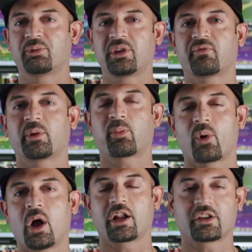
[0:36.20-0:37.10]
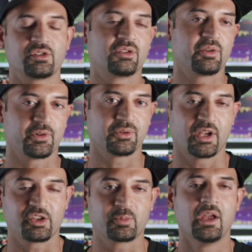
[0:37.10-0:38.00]
different products and different
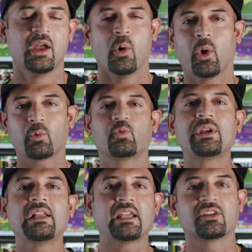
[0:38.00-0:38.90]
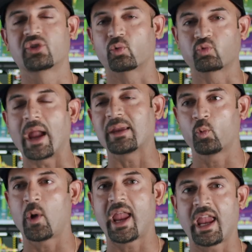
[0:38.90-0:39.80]
things, but what really is the right
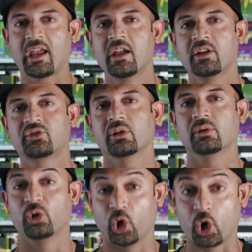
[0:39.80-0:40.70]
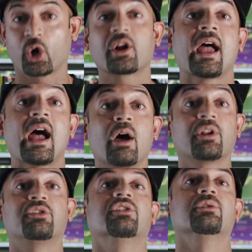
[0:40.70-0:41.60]
way to learn how
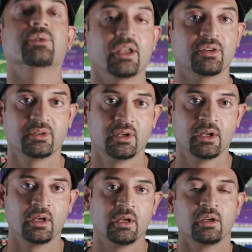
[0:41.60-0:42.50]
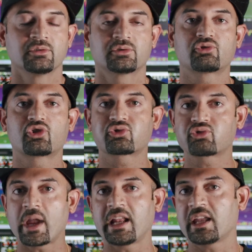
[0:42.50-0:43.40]
to do this? So
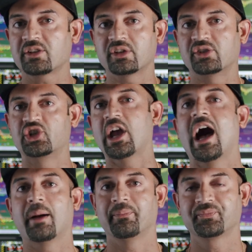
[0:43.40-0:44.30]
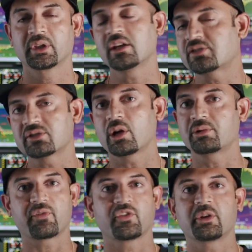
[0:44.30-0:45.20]
trading is a job. This is
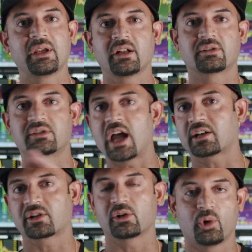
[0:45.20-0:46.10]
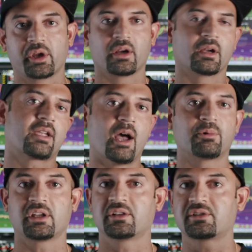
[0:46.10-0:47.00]
no different than being a doctor, lawyer,
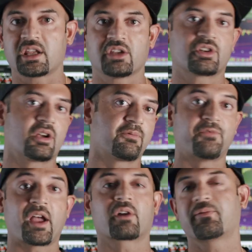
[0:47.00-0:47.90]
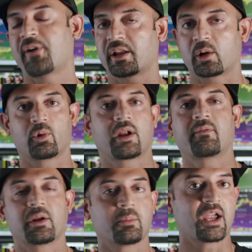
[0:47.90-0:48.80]
accountant, teacher, firefighter,
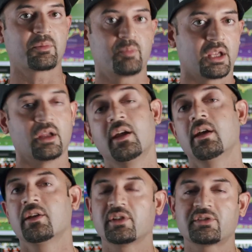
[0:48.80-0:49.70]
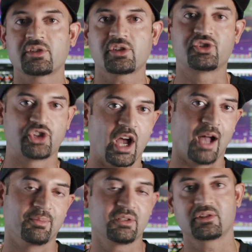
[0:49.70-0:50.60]
whatever it might be. This is a
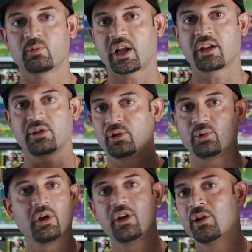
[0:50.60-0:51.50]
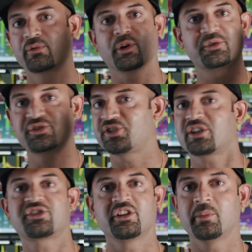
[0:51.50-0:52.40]
job. This is what I do from
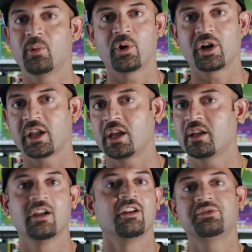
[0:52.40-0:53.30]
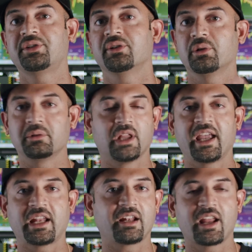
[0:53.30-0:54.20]
6 in the morning till
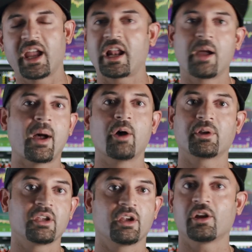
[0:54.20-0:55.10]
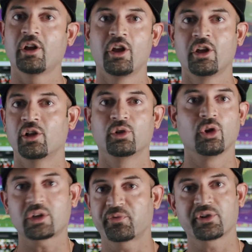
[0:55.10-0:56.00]
late at night. I'm out here
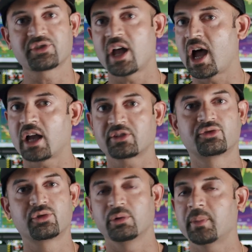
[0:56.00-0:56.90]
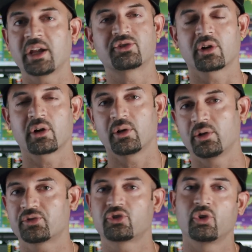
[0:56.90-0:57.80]
looking for stocks, doing my
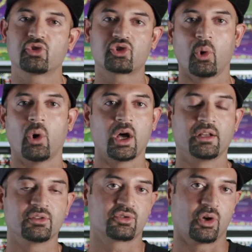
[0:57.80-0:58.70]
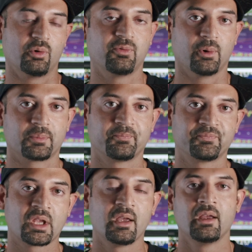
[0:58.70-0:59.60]
journals, so on and so forth.
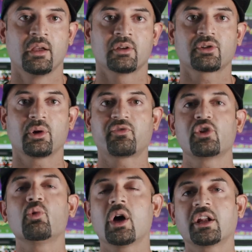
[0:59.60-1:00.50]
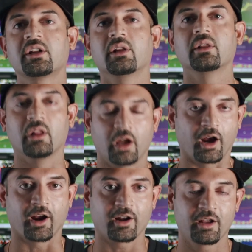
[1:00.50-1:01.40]
So if you wanted to
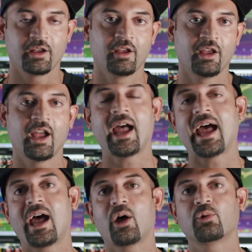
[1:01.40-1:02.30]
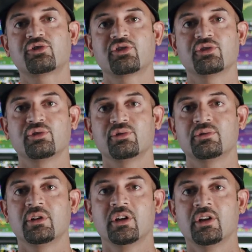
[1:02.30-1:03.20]
learn how to